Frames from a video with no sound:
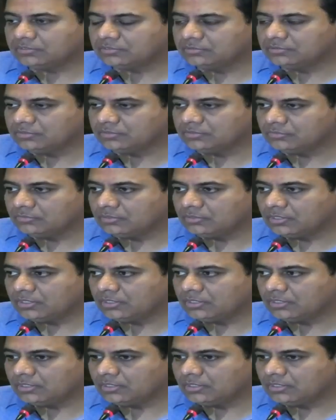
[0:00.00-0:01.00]
you know,
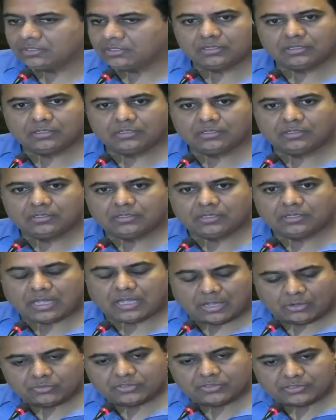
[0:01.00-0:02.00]

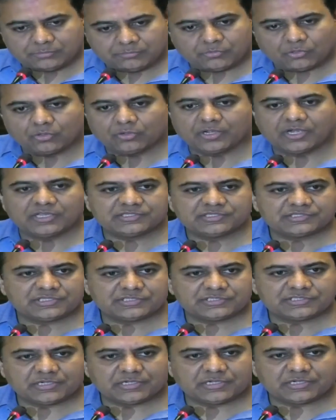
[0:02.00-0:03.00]
how would it progress,
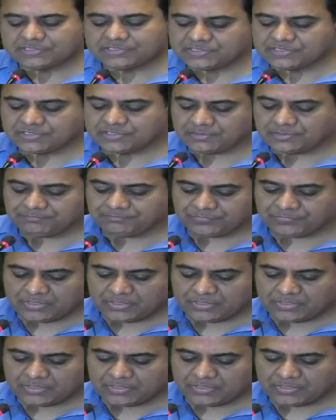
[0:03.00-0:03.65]
etc., etc.